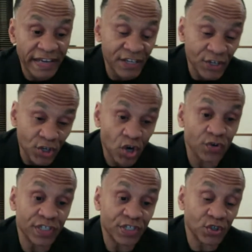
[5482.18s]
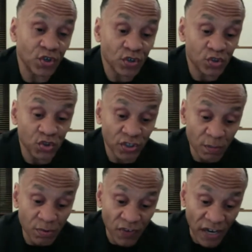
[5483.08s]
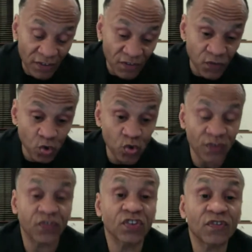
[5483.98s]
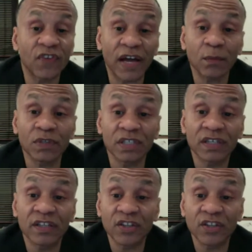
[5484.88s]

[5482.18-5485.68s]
and the nourisher. You're going to provide food for the family.